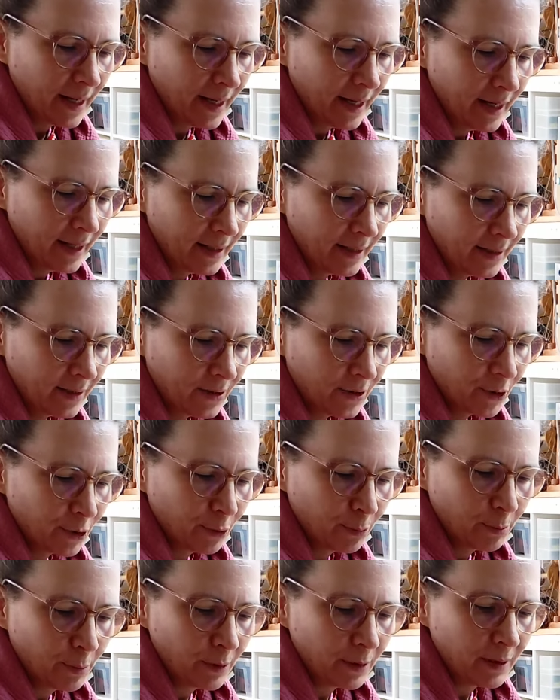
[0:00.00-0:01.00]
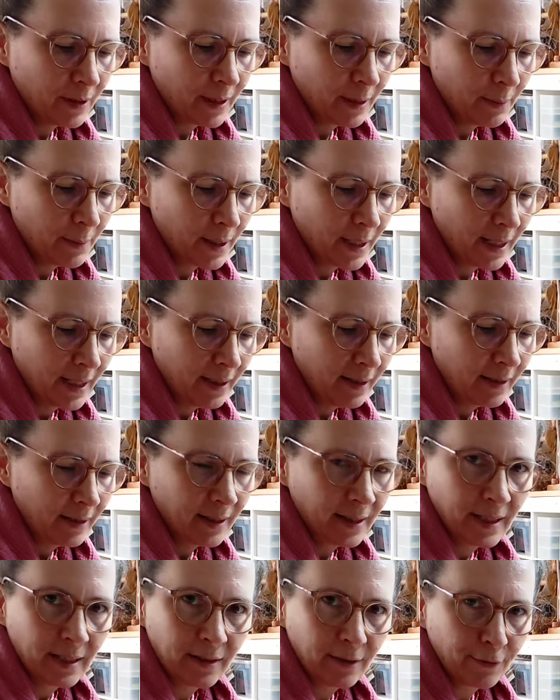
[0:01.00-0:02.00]
and you put them
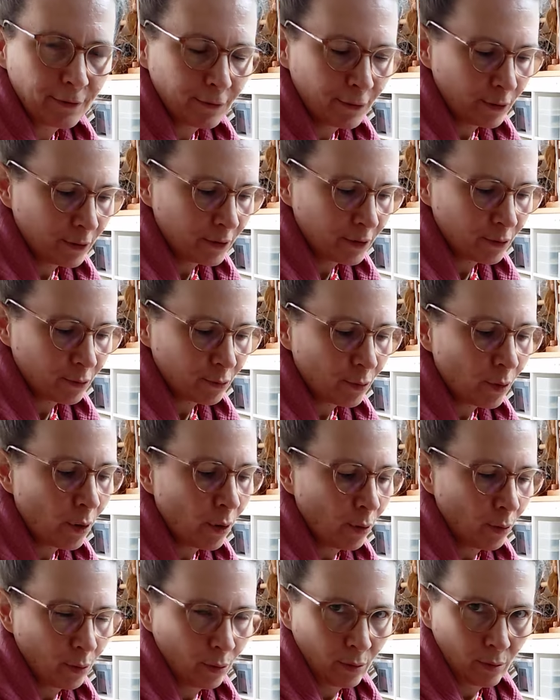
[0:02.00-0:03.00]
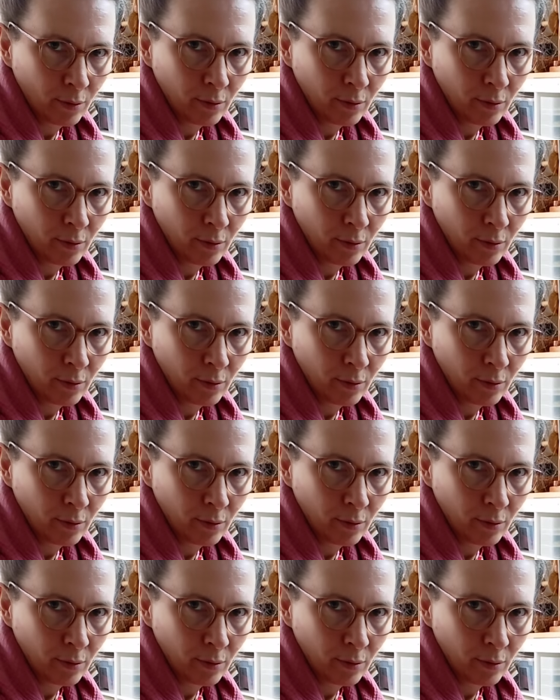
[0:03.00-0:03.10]
in the first row,